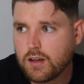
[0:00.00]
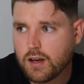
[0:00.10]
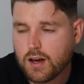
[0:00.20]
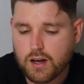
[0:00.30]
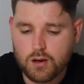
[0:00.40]

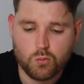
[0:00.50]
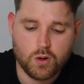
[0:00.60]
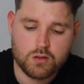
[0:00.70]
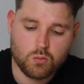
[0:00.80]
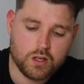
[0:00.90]

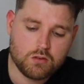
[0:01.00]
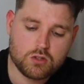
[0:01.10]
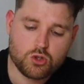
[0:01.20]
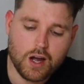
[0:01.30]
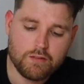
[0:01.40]
When
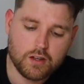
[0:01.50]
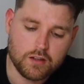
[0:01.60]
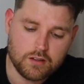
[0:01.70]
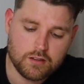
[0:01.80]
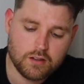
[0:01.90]
you're
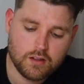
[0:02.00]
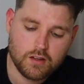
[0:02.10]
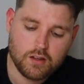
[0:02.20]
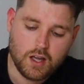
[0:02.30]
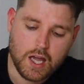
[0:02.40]
traveling
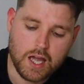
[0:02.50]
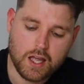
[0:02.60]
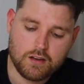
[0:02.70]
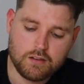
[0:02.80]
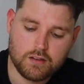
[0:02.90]

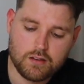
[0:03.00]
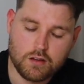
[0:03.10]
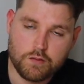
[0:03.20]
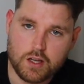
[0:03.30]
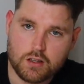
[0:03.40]
and
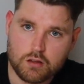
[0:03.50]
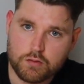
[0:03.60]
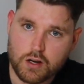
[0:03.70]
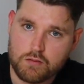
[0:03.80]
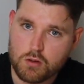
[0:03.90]
the vehicle in
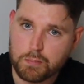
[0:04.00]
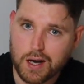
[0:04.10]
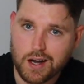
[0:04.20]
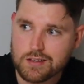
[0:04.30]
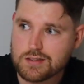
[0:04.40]
front of you
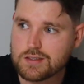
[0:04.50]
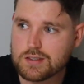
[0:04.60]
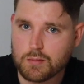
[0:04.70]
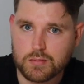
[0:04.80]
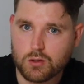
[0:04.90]
passes
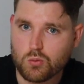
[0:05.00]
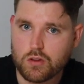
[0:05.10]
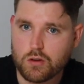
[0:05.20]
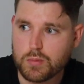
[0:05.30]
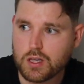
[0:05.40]
something,
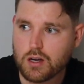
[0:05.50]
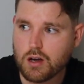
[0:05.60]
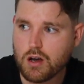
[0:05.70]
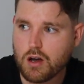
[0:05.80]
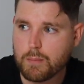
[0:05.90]
whether it be
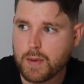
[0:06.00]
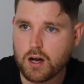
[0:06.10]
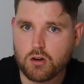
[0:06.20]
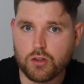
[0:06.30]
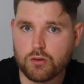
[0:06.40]
a
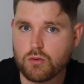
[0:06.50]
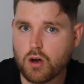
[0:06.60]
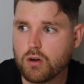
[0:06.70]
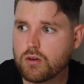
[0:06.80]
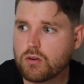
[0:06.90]
mark on the
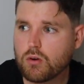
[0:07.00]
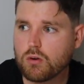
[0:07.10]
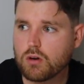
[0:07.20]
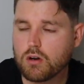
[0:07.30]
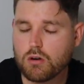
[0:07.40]
road
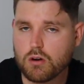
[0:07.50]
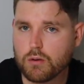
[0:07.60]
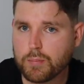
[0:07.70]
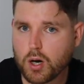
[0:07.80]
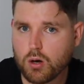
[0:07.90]

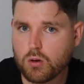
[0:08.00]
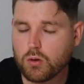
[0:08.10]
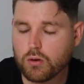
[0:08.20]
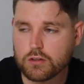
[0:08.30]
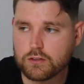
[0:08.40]
or a
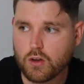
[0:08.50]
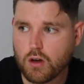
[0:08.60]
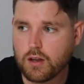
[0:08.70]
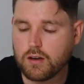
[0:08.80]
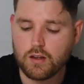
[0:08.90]
pole or a
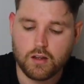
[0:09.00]
sign,